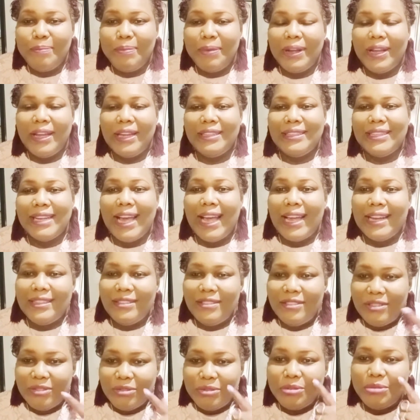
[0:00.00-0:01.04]
But I
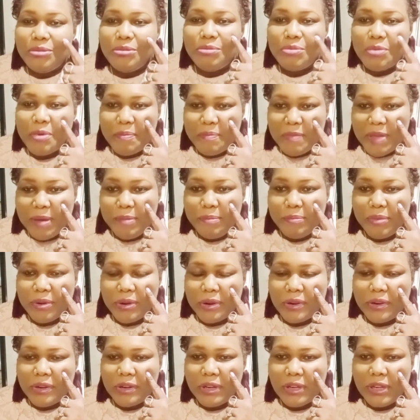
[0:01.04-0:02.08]
do
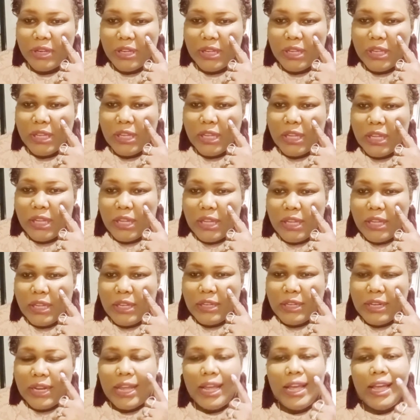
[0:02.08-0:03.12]
remember
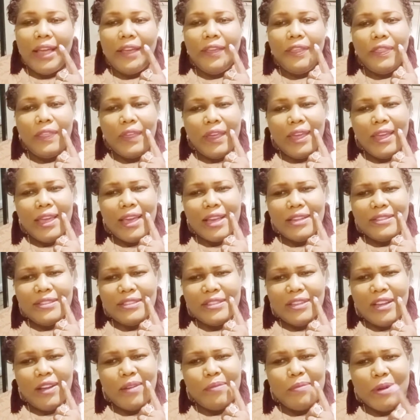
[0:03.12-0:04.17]
that I think I
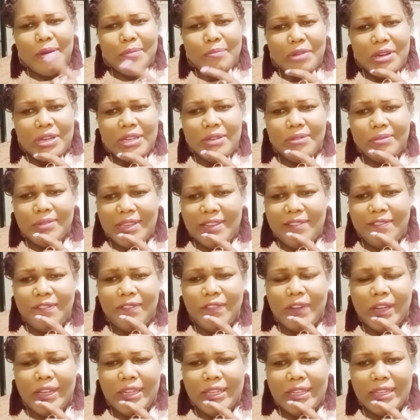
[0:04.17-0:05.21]
saw my money
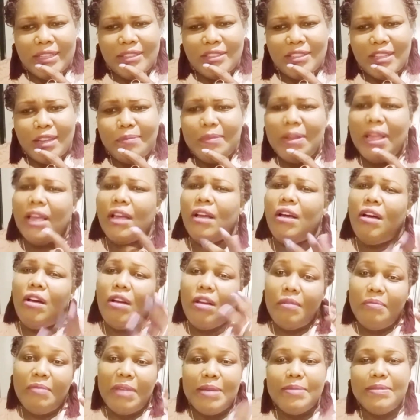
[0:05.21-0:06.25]
refunded. So I'm like,
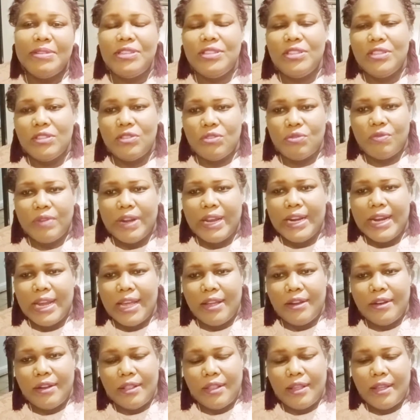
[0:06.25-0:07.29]
oh, maybe she just ran
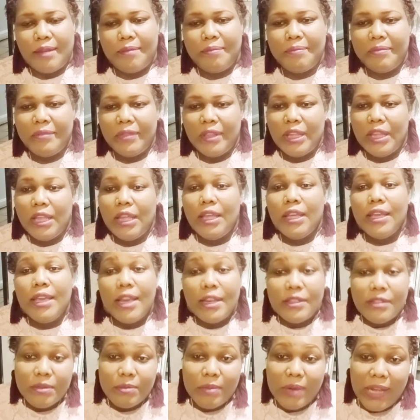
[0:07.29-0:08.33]
out of them.
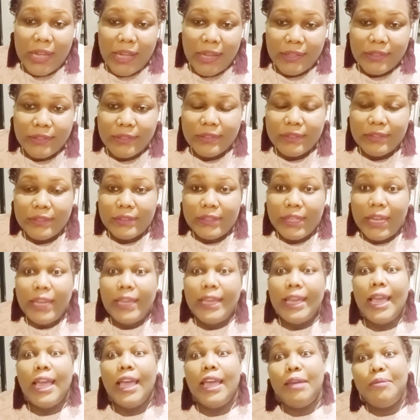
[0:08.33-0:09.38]
Guess what? They
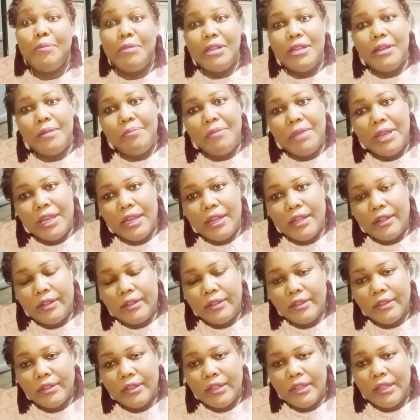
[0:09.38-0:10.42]
came in the
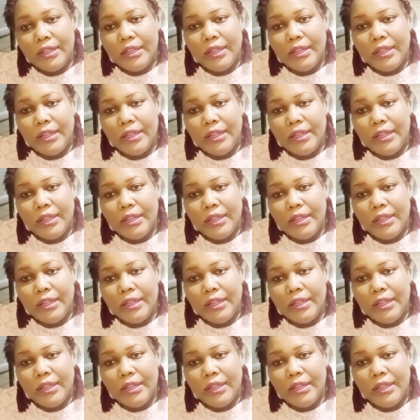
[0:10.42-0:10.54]
mail.